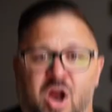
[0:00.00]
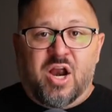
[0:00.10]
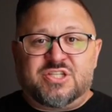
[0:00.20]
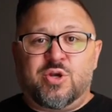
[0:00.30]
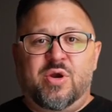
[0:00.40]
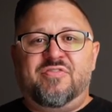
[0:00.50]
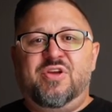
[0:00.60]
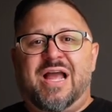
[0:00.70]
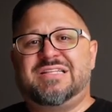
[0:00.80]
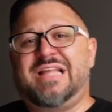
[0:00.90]
right, so if you
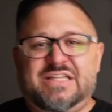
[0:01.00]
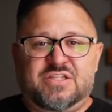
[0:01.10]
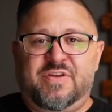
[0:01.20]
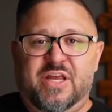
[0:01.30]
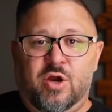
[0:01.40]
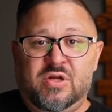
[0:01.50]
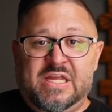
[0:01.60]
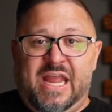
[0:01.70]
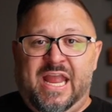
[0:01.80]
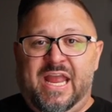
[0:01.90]
guys like this video
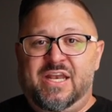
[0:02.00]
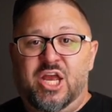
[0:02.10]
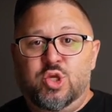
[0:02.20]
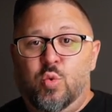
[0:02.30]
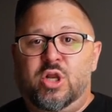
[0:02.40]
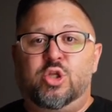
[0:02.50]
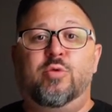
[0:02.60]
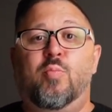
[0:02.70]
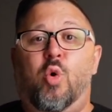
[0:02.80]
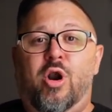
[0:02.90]
and you want to learn
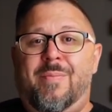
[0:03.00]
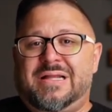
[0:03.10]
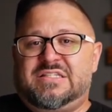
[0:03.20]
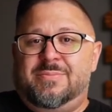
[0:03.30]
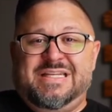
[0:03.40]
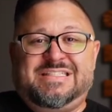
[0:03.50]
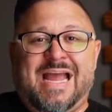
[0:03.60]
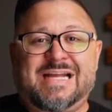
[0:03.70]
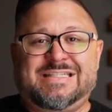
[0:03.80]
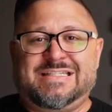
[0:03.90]
more about some of these
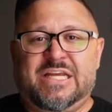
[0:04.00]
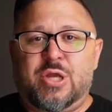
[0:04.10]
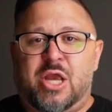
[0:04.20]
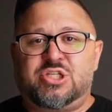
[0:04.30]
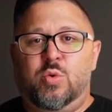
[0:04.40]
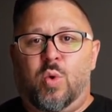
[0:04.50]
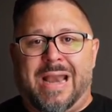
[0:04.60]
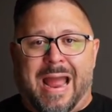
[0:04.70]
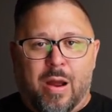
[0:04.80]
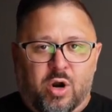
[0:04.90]
tactics and you actually want
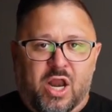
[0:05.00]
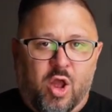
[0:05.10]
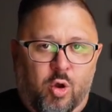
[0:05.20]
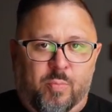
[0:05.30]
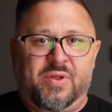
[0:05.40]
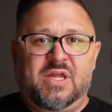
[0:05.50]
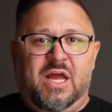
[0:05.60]
our help,